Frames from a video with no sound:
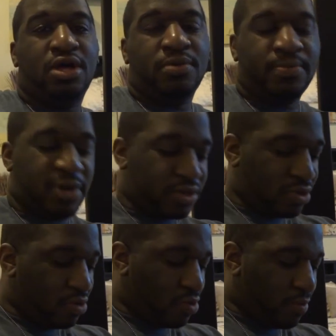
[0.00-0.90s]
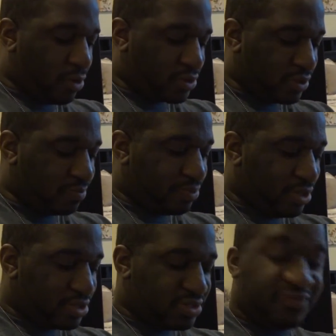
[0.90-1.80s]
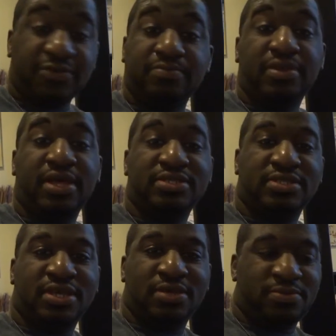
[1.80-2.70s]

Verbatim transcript: I'm about to go warm up some pizza from last night.